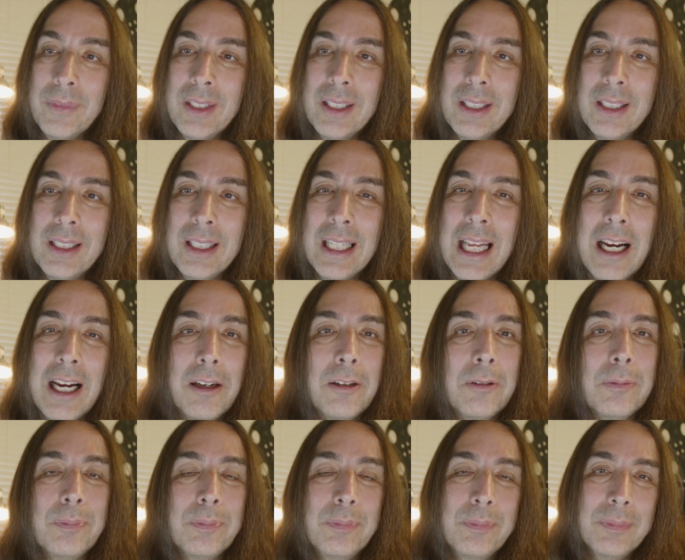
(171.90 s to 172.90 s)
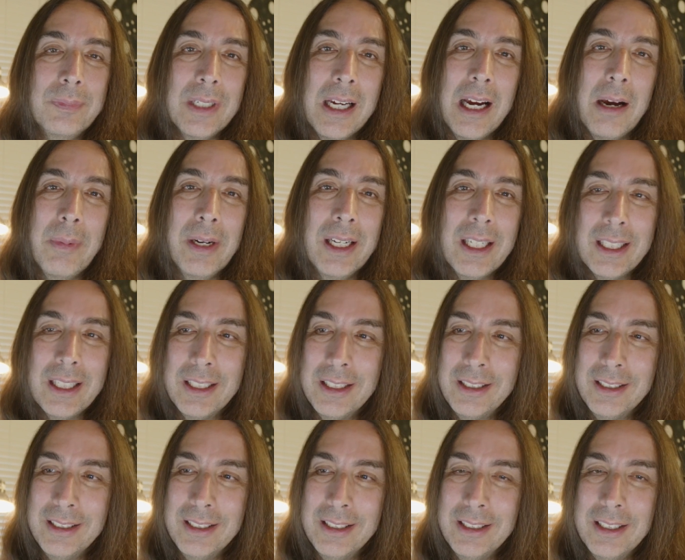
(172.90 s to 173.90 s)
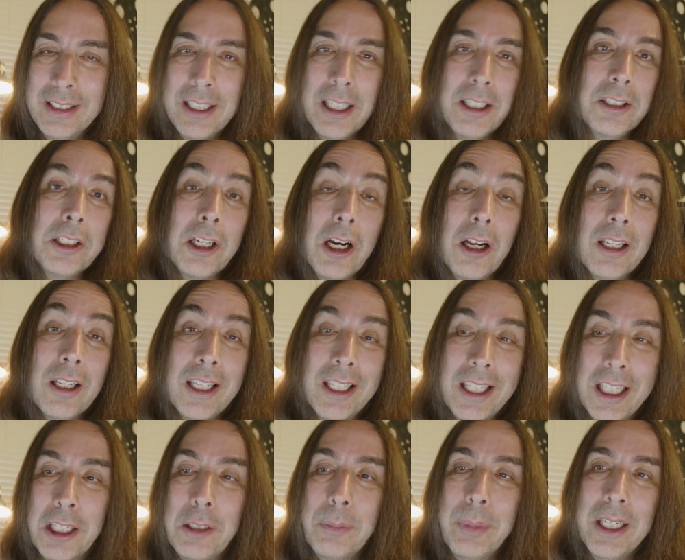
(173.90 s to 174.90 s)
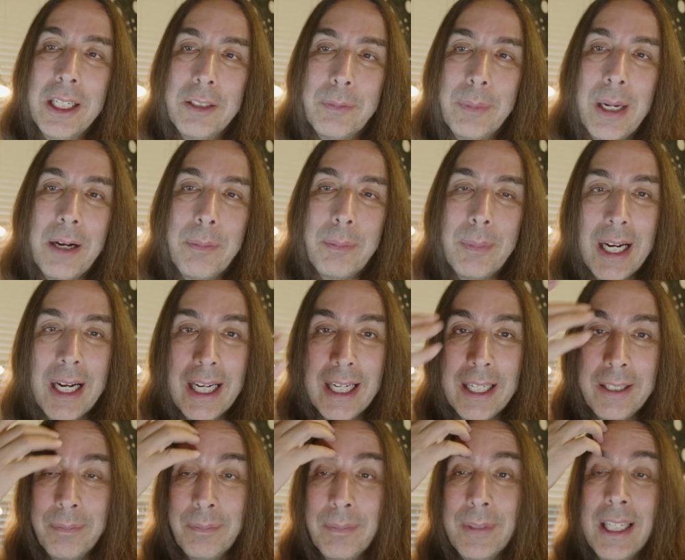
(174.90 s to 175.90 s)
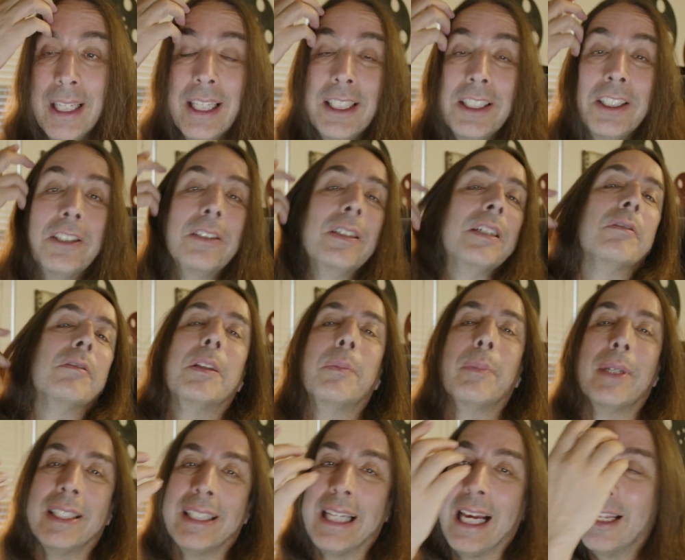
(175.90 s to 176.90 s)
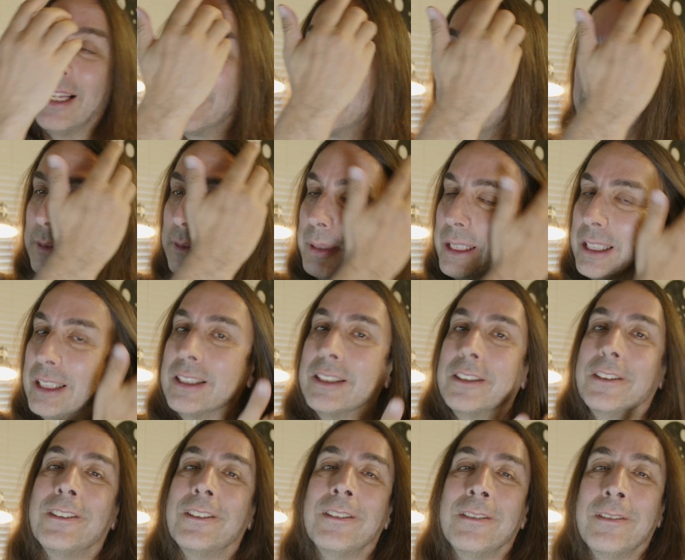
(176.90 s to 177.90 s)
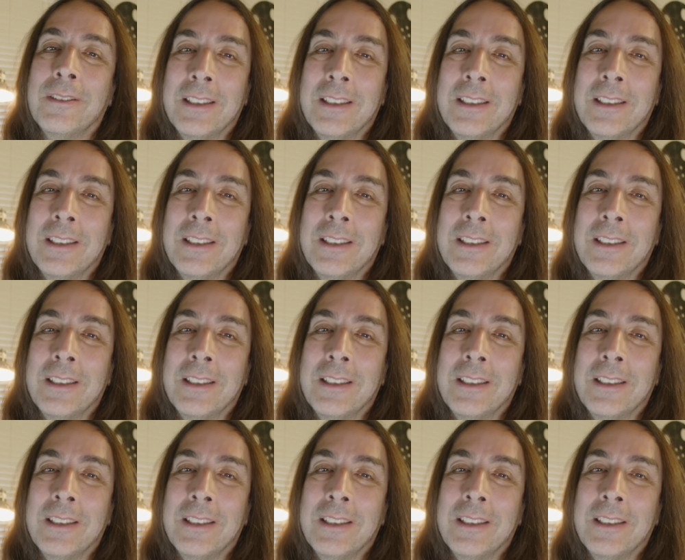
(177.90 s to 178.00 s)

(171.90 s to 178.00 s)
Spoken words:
Now, I'm going to tell you all a little bit about my history with Metallica, because